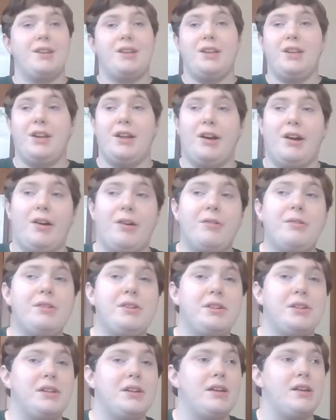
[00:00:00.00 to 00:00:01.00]
You
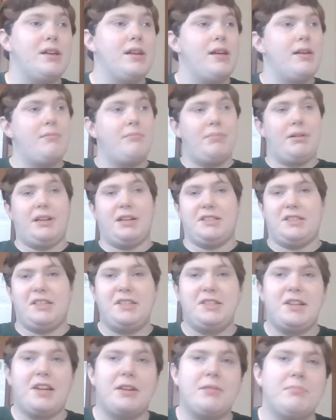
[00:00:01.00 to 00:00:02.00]
know? Because
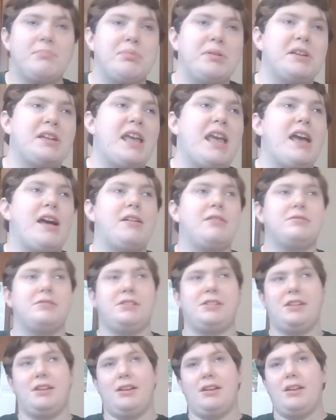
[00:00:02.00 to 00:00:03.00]
he's gonna bring out
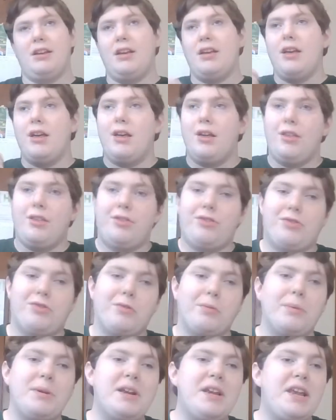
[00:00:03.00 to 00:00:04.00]

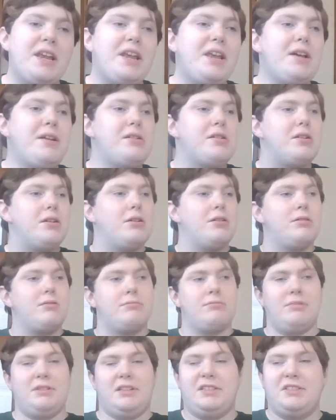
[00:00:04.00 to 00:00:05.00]
3
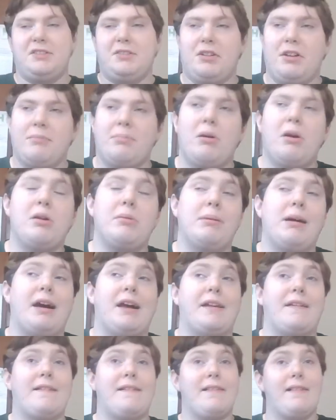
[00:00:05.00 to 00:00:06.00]
really strong
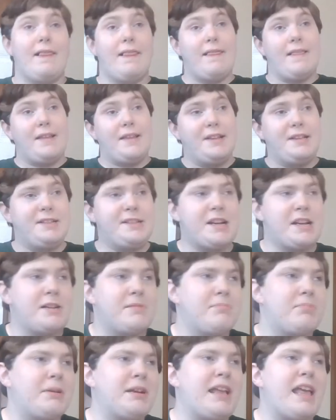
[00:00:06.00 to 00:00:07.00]
Pokemon. He's
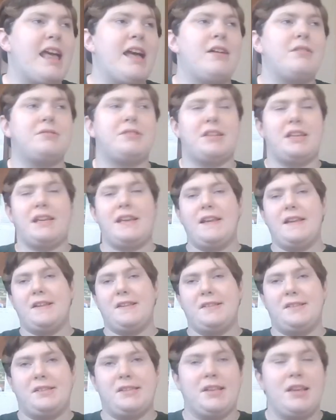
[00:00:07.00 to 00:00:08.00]
gonna bring out
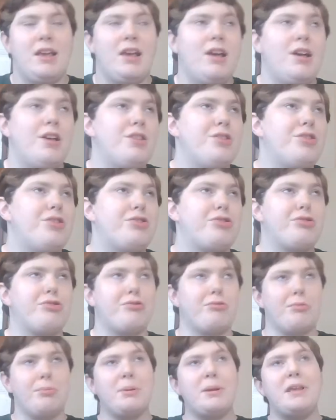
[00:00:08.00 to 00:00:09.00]
his
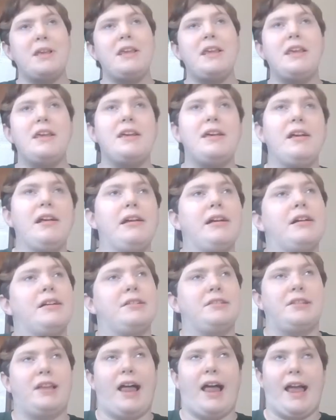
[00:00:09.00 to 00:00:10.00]
3,
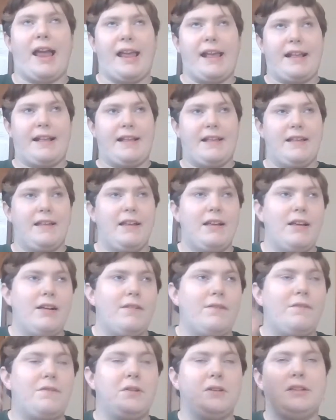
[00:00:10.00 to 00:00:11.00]
like,
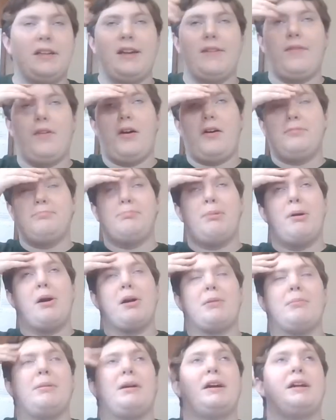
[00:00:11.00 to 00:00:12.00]
fully evolved
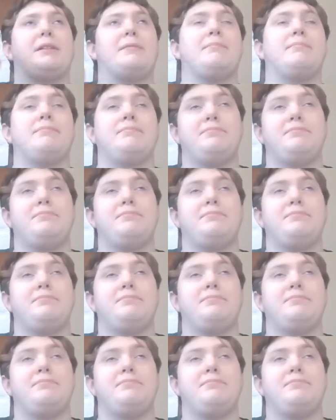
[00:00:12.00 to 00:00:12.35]
Pokemon.